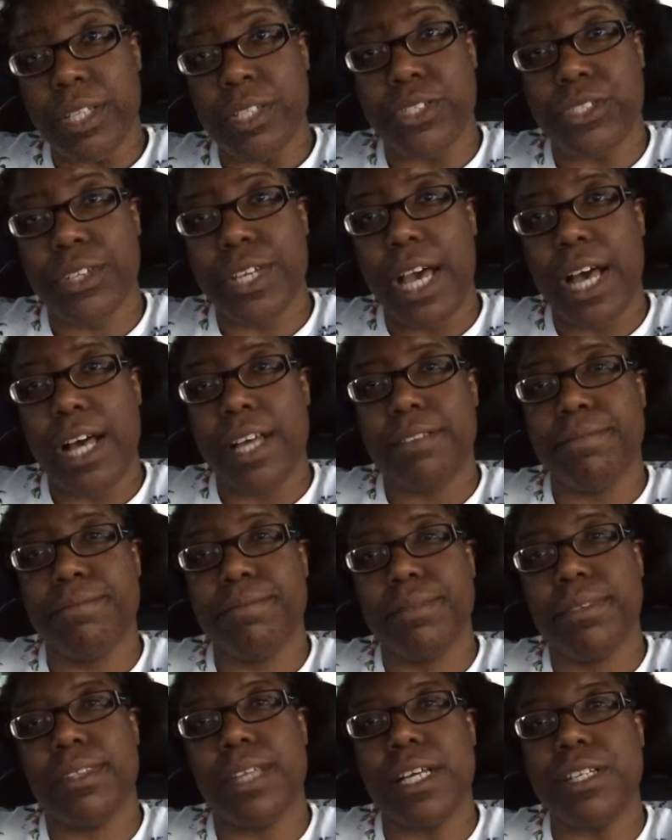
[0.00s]
So yeah,
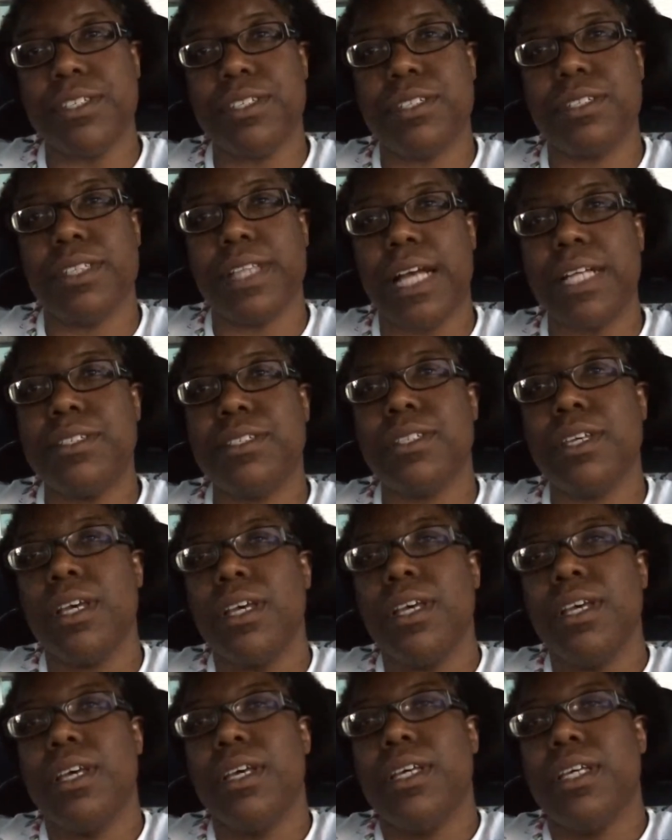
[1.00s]
that's
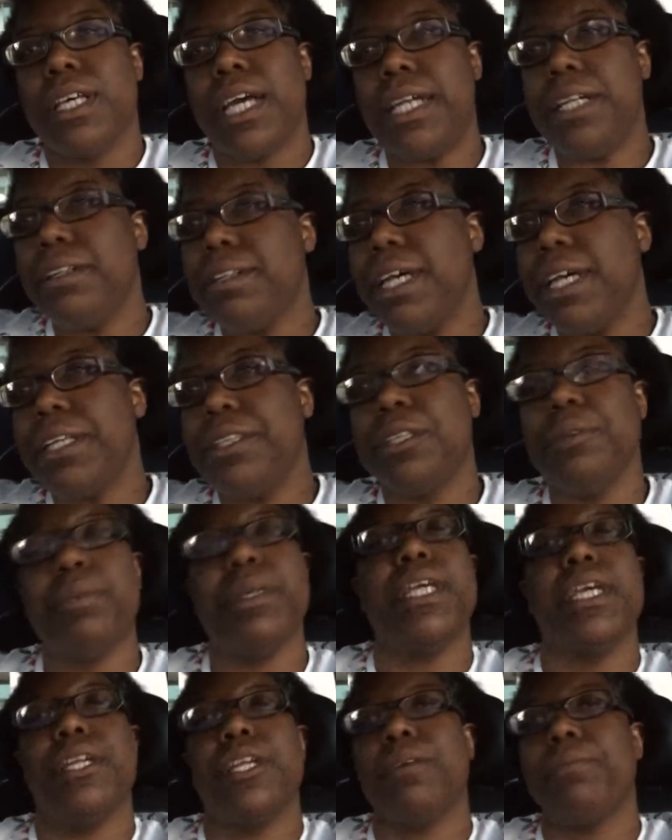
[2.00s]
kind of like the
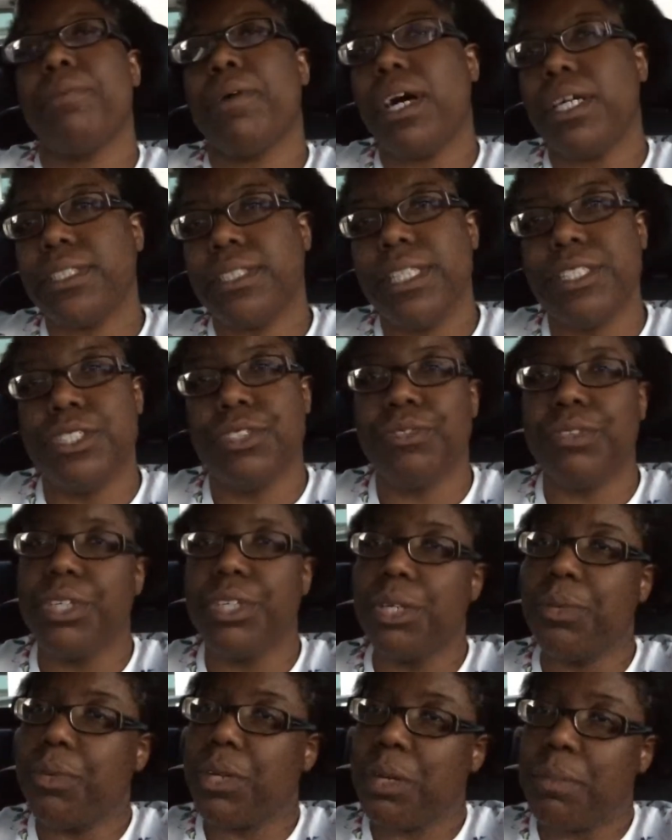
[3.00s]
beginning process. You
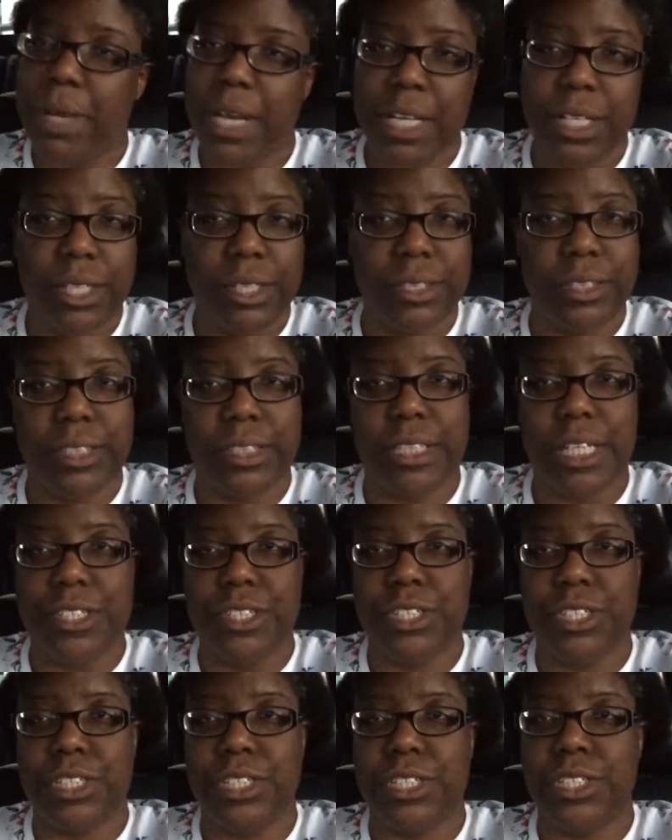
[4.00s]
really want to pay close
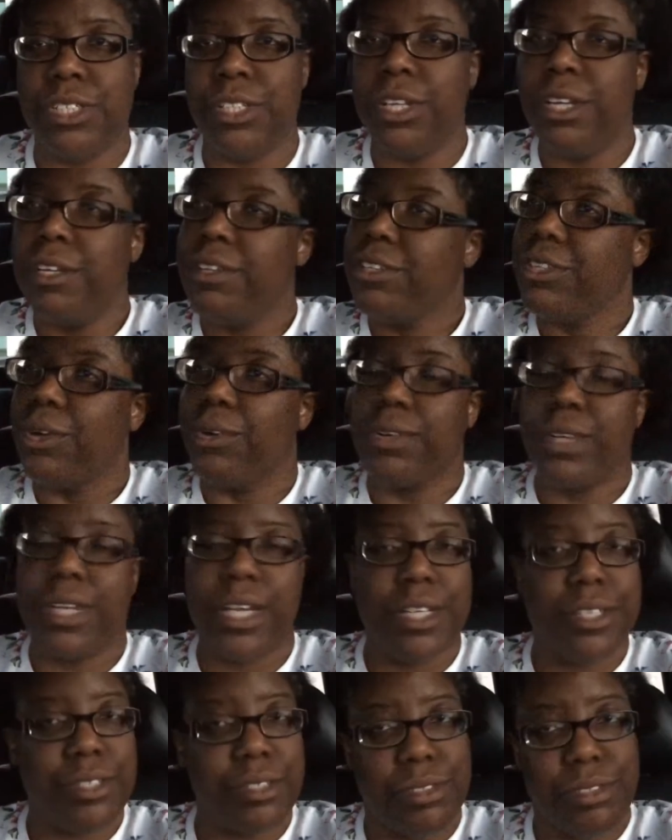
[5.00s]
attention. Don't
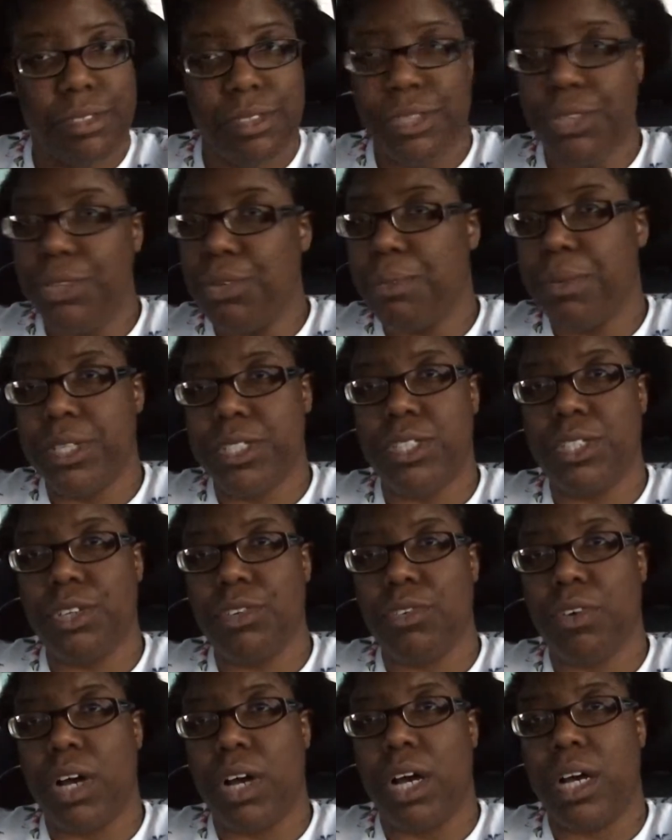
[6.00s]
get too much in
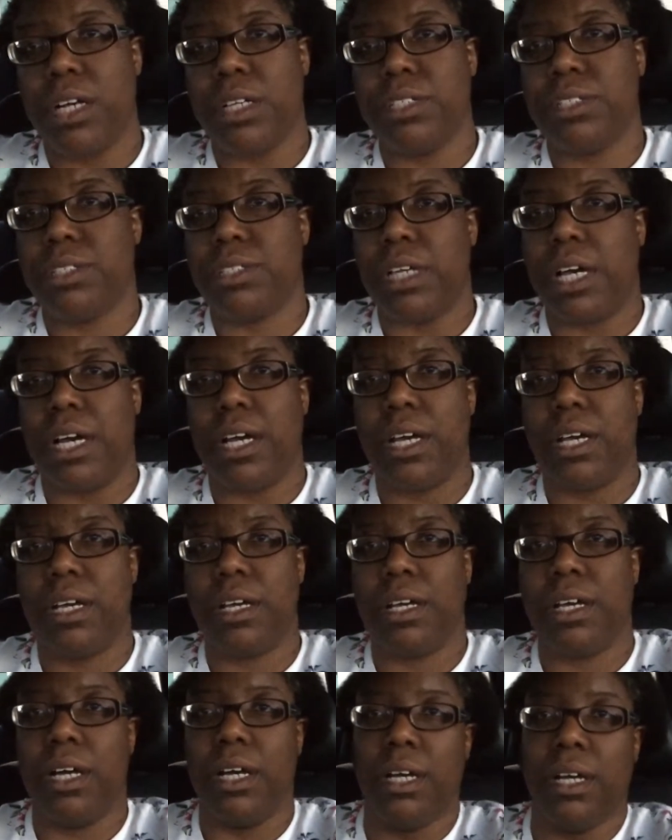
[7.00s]
a rush.
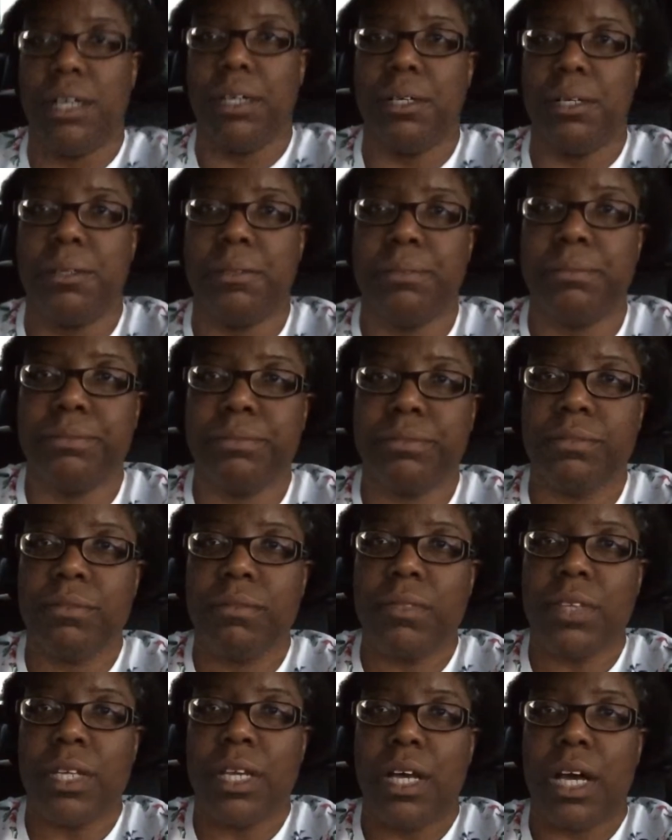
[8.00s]
I
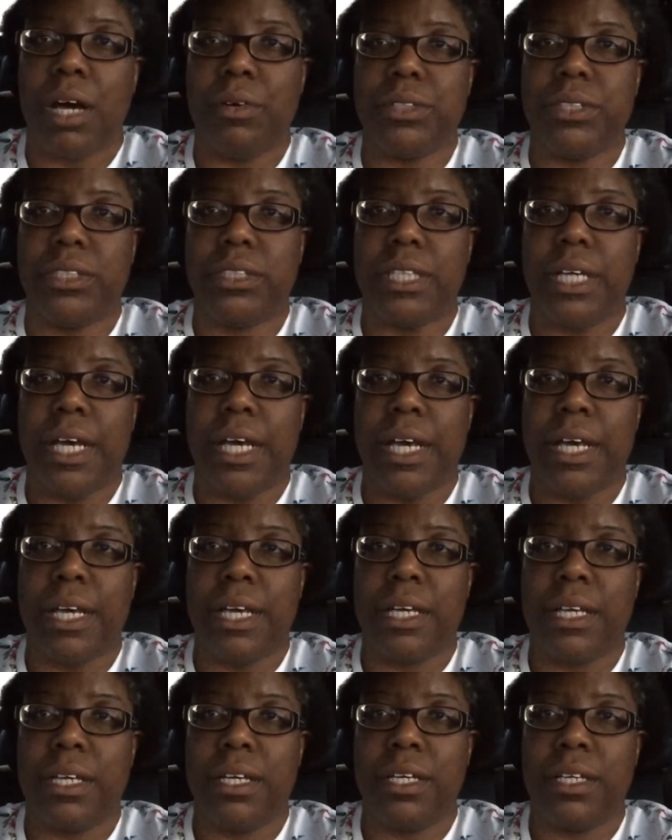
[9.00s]
would
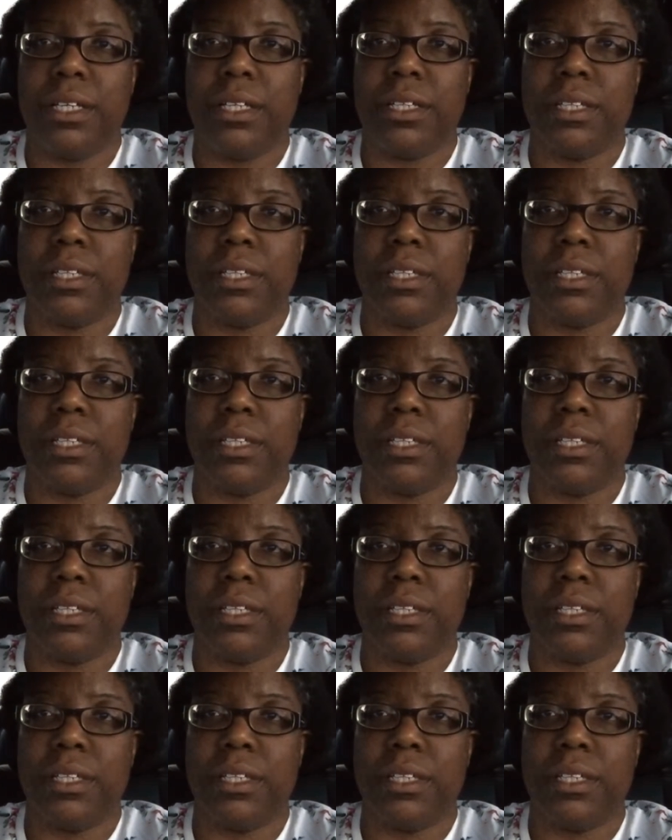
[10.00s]
say